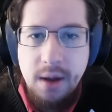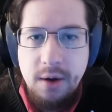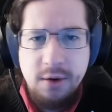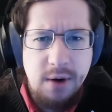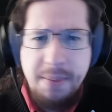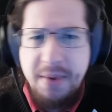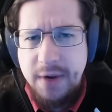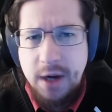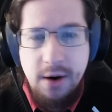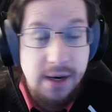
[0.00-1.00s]
or up in
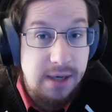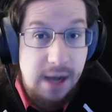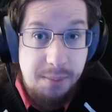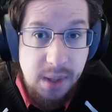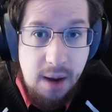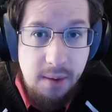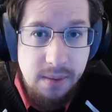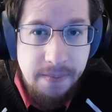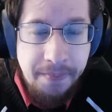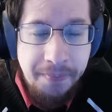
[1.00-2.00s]
the card and down below.
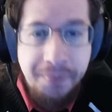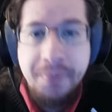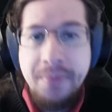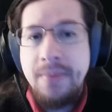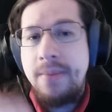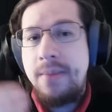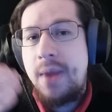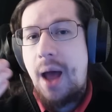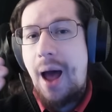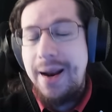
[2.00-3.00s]

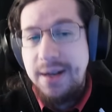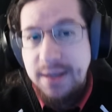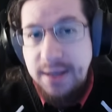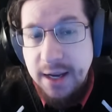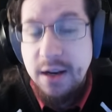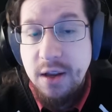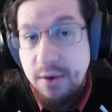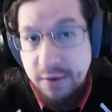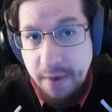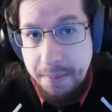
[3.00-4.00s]
I did
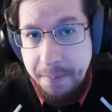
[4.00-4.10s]
use them,